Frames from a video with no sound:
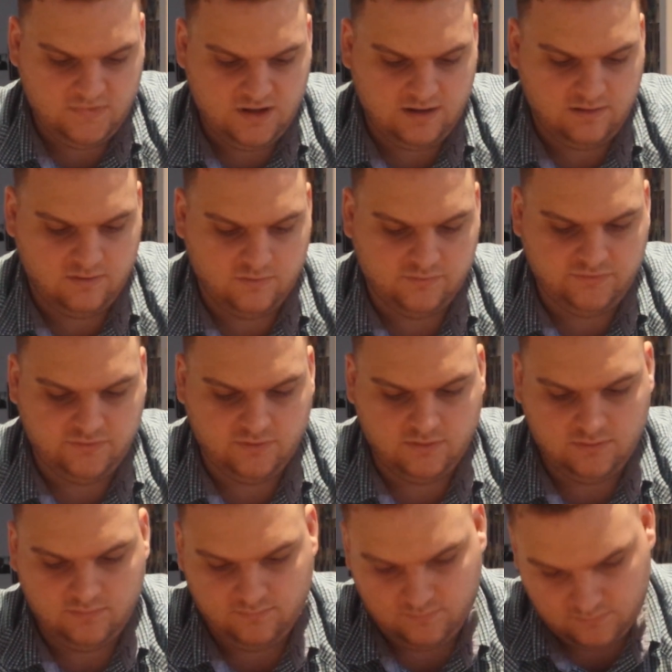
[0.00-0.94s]
And
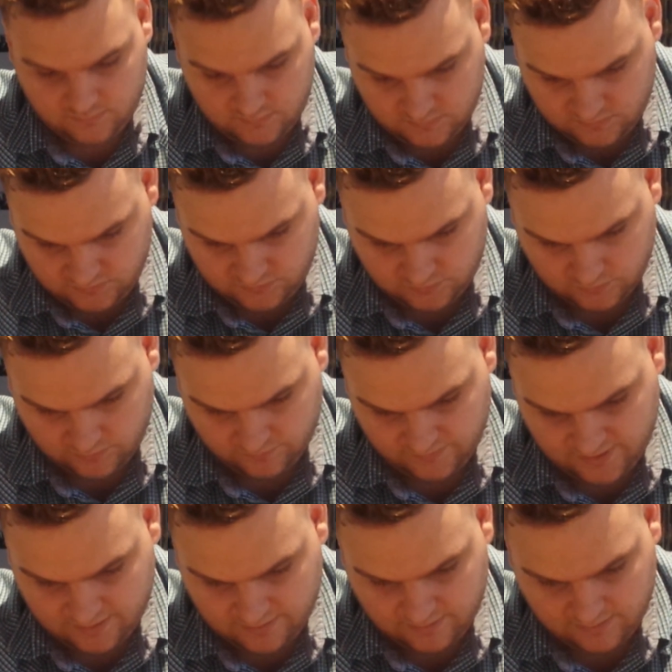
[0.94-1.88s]
also sort
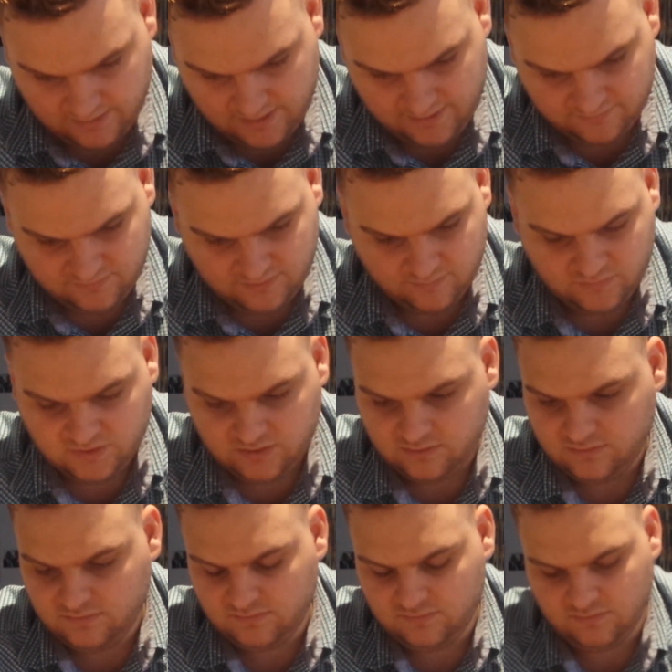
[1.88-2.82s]
of outs
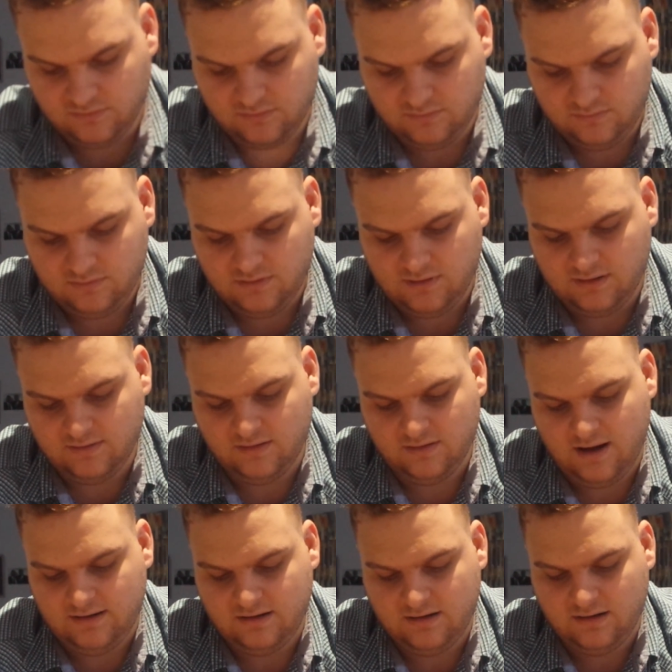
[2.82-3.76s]
emptiness. So
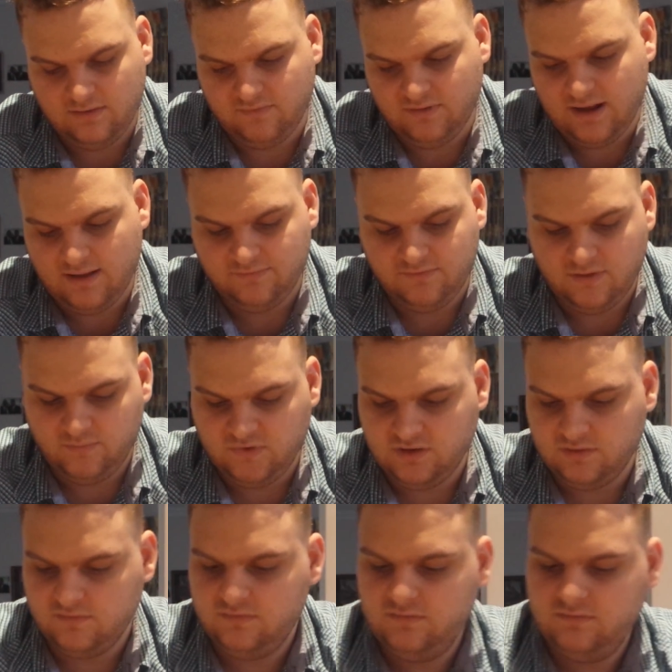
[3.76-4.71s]
and I didn't have an outs
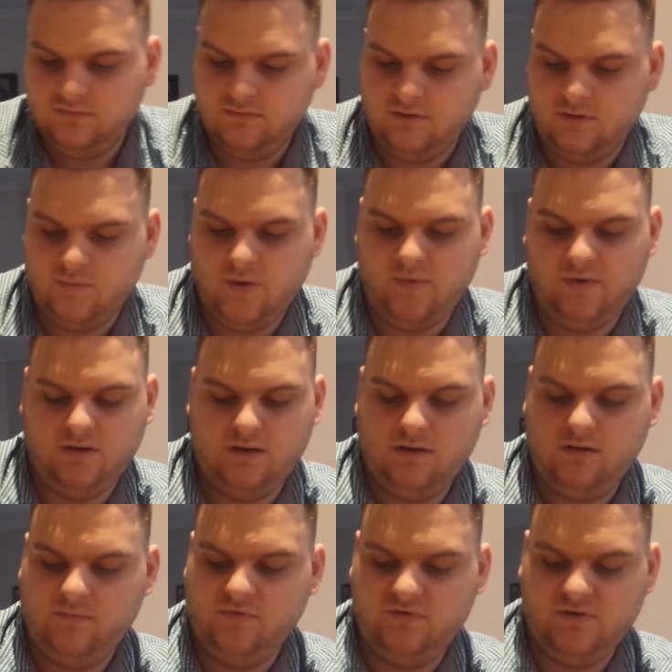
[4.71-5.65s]
emptiness in my main
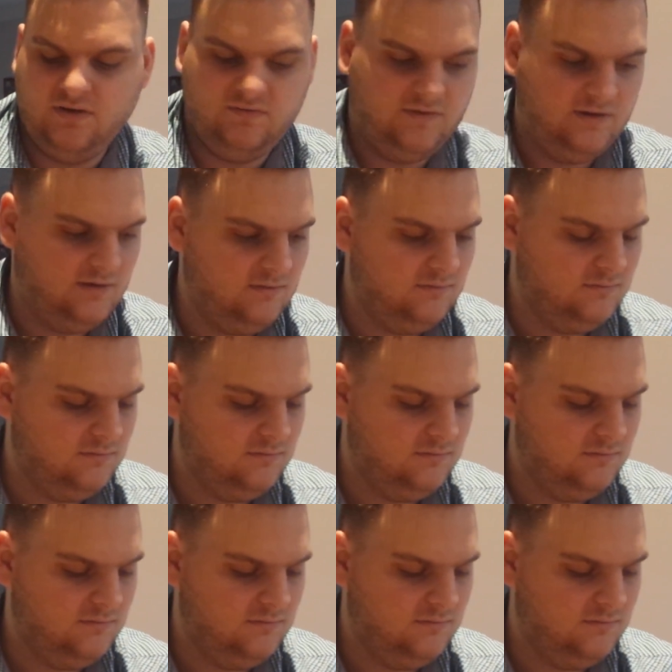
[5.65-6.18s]
deck besides that.